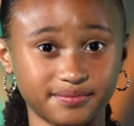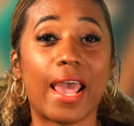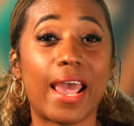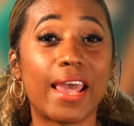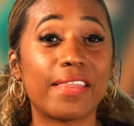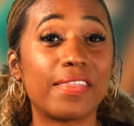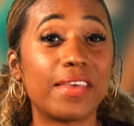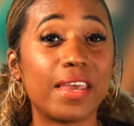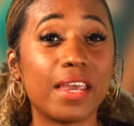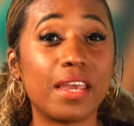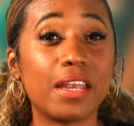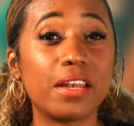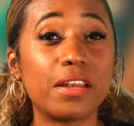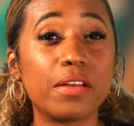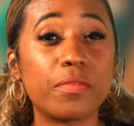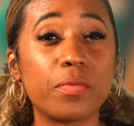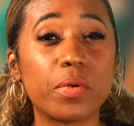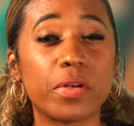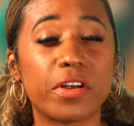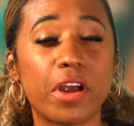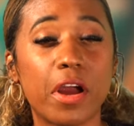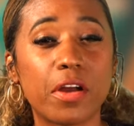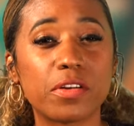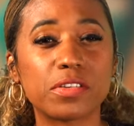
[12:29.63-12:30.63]
At the end of
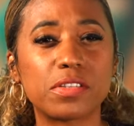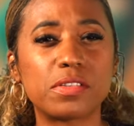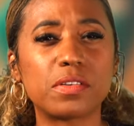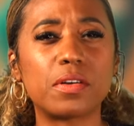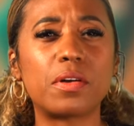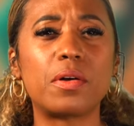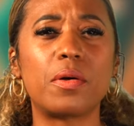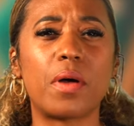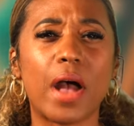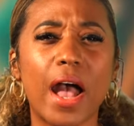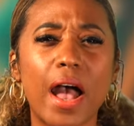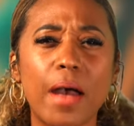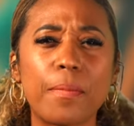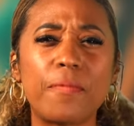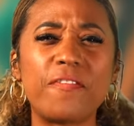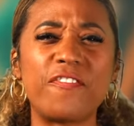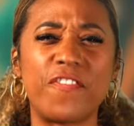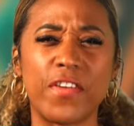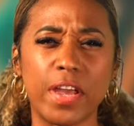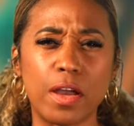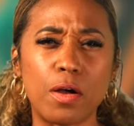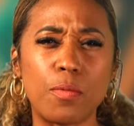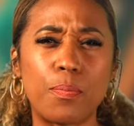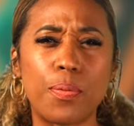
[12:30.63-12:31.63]
rehearsal, I
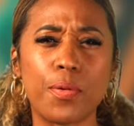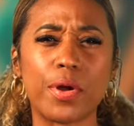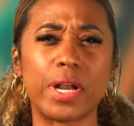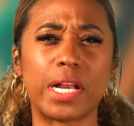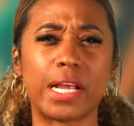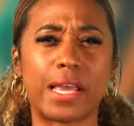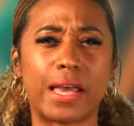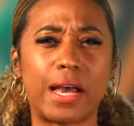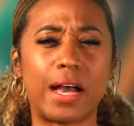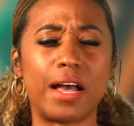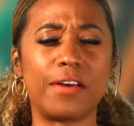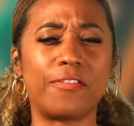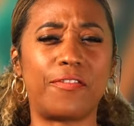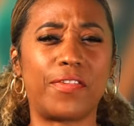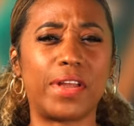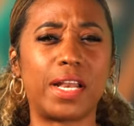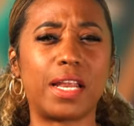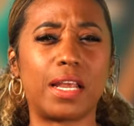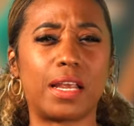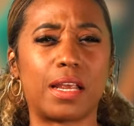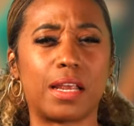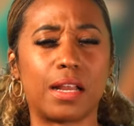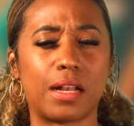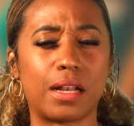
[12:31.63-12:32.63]
feel pretty
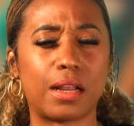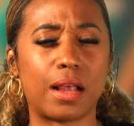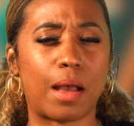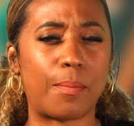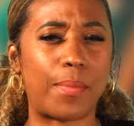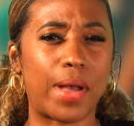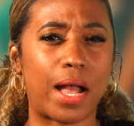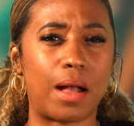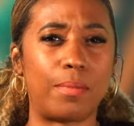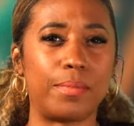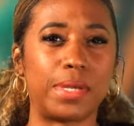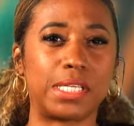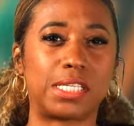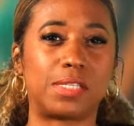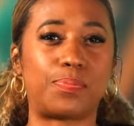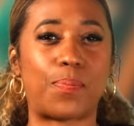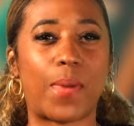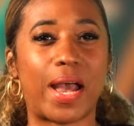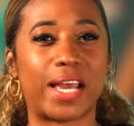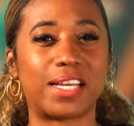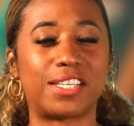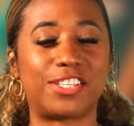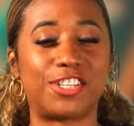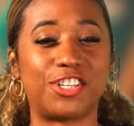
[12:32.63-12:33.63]
confident about Miss
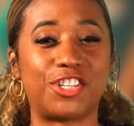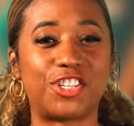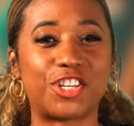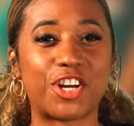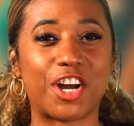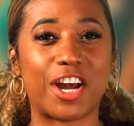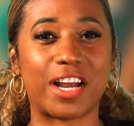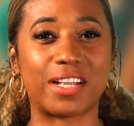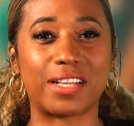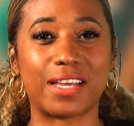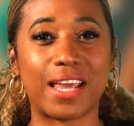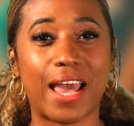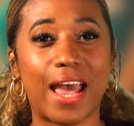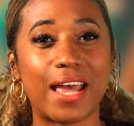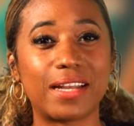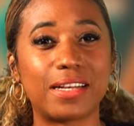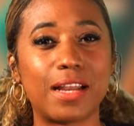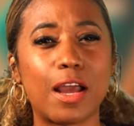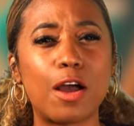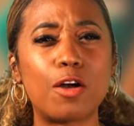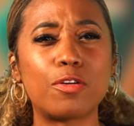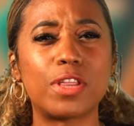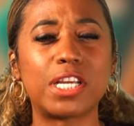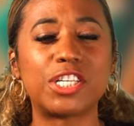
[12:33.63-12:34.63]
Spicy Charli. I
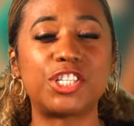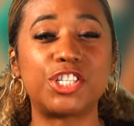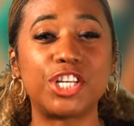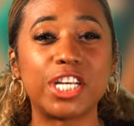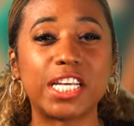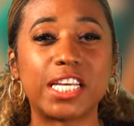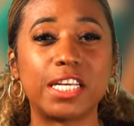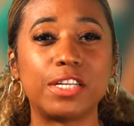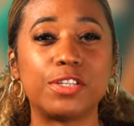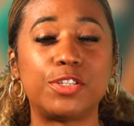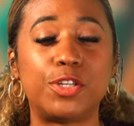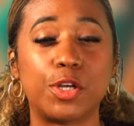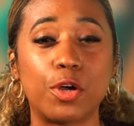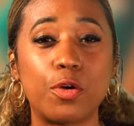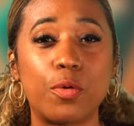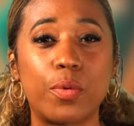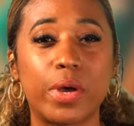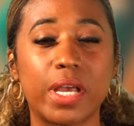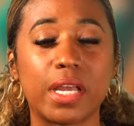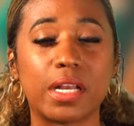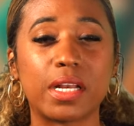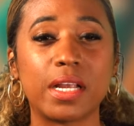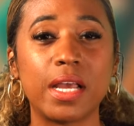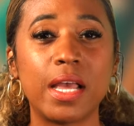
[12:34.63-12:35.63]
know that she can do
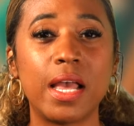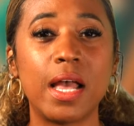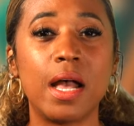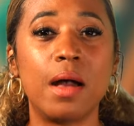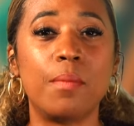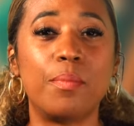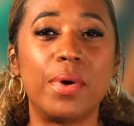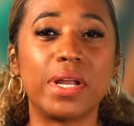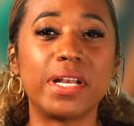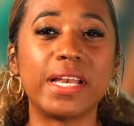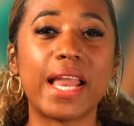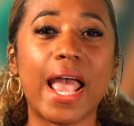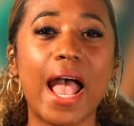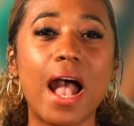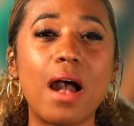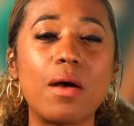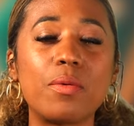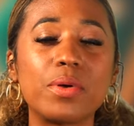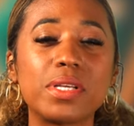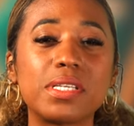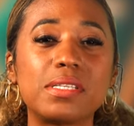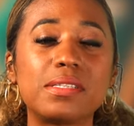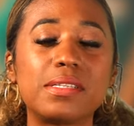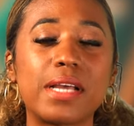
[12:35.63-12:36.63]
it. But
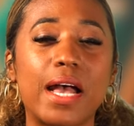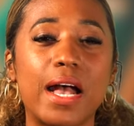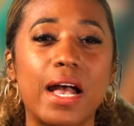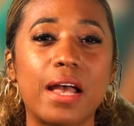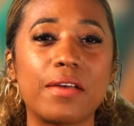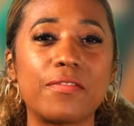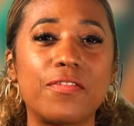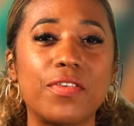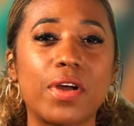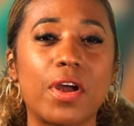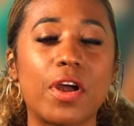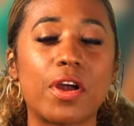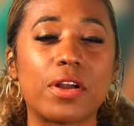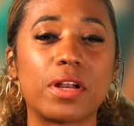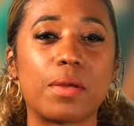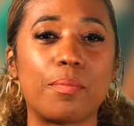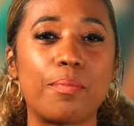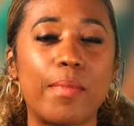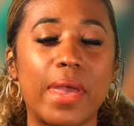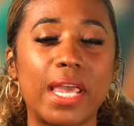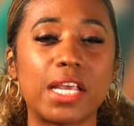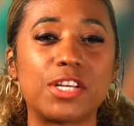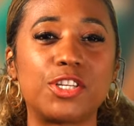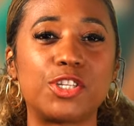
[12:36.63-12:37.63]
now it's time for her to
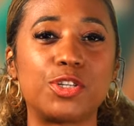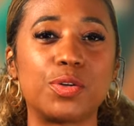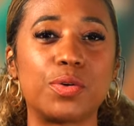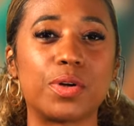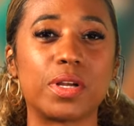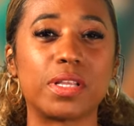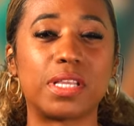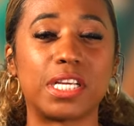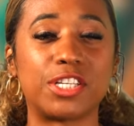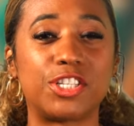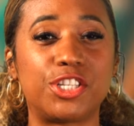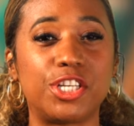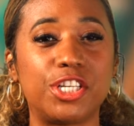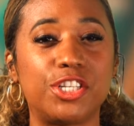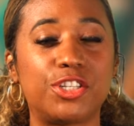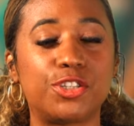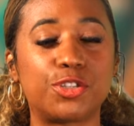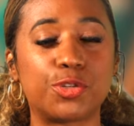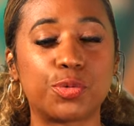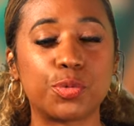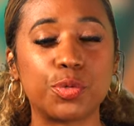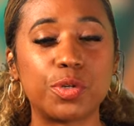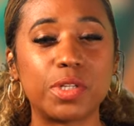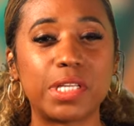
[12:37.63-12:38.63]
make sure that she
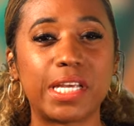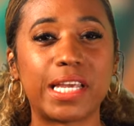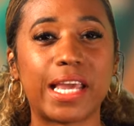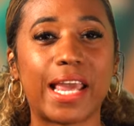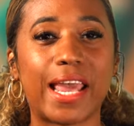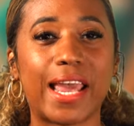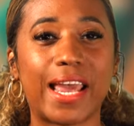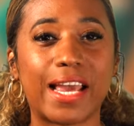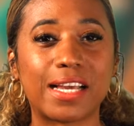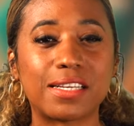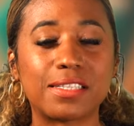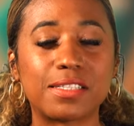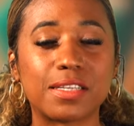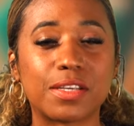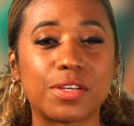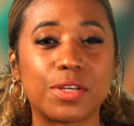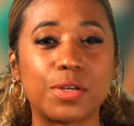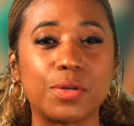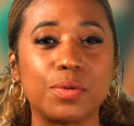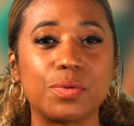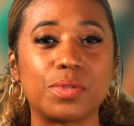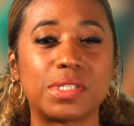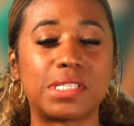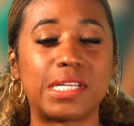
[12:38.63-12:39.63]
truly
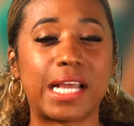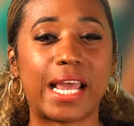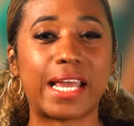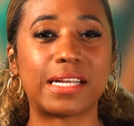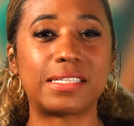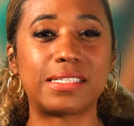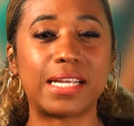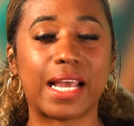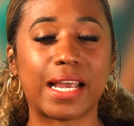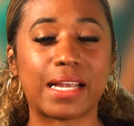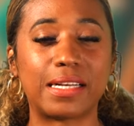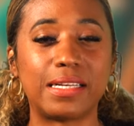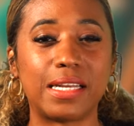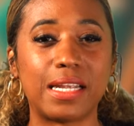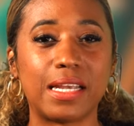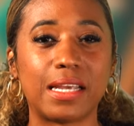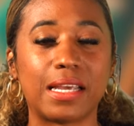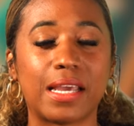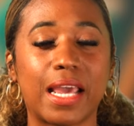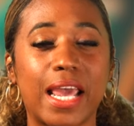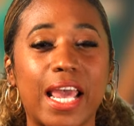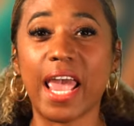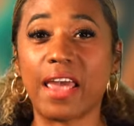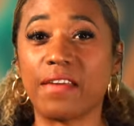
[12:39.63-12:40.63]
executes that
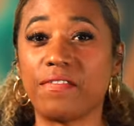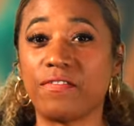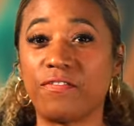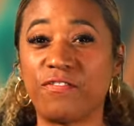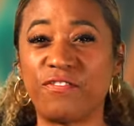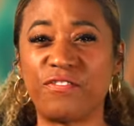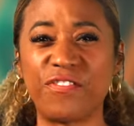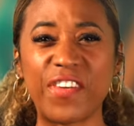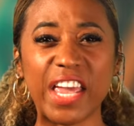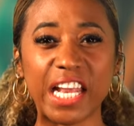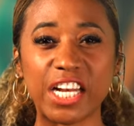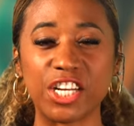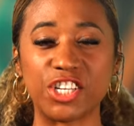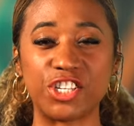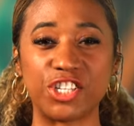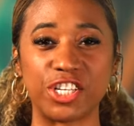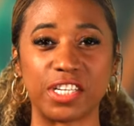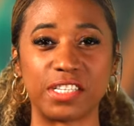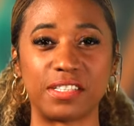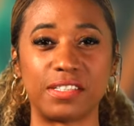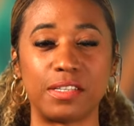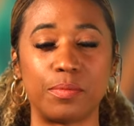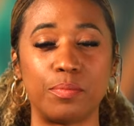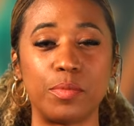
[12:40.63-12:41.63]
technique and
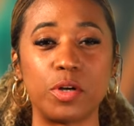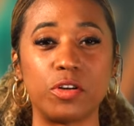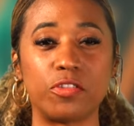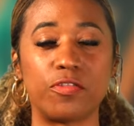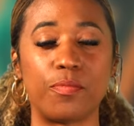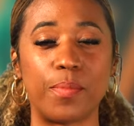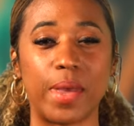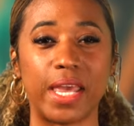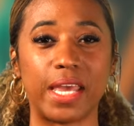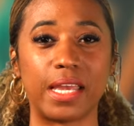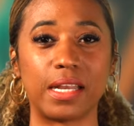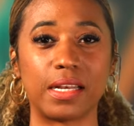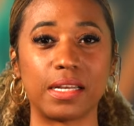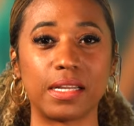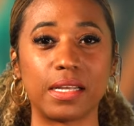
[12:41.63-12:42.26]
finishes the movement.